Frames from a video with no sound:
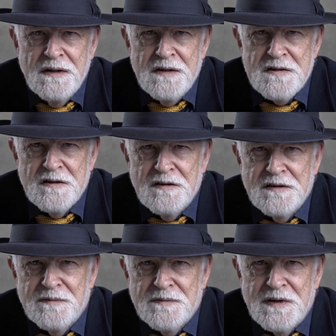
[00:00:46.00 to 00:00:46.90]
So
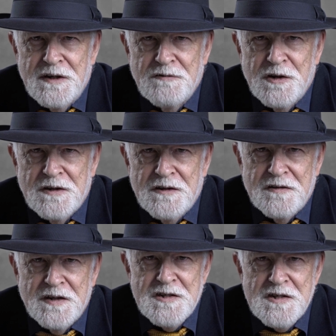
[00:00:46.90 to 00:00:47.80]
I've looked into
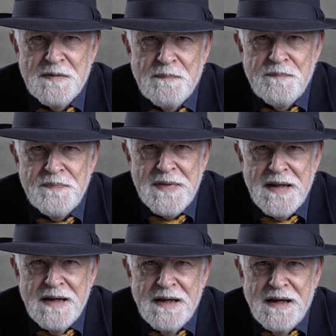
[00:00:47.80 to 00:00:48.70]
this,
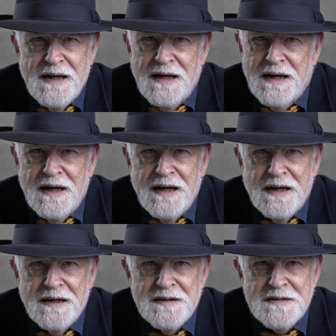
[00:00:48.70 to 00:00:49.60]

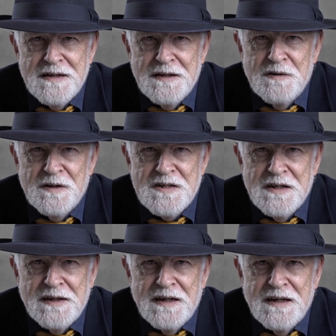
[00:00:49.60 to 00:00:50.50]
and I'm going to
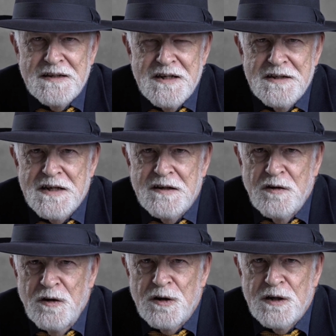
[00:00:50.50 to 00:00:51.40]
take a
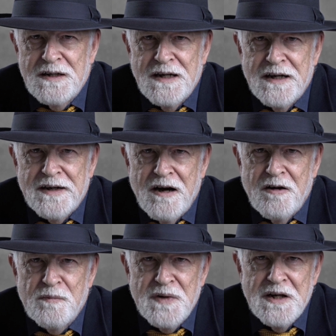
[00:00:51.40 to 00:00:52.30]
detailed look at
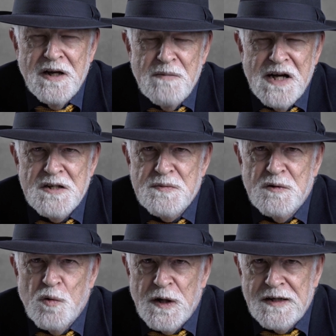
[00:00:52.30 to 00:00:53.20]
how media
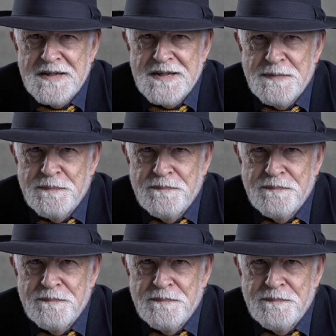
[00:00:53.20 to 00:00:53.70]
management works.